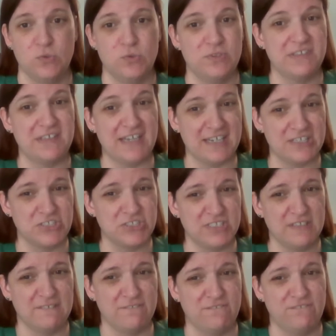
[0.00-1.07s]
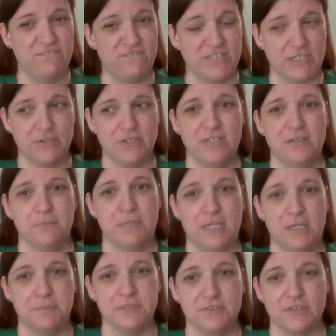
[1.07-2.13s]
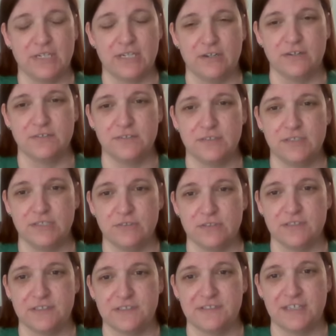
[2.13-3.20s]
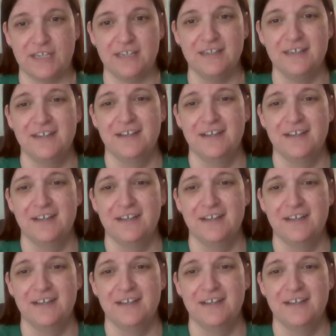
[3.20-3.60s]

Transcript: who is actually a very unpopular character here in the state,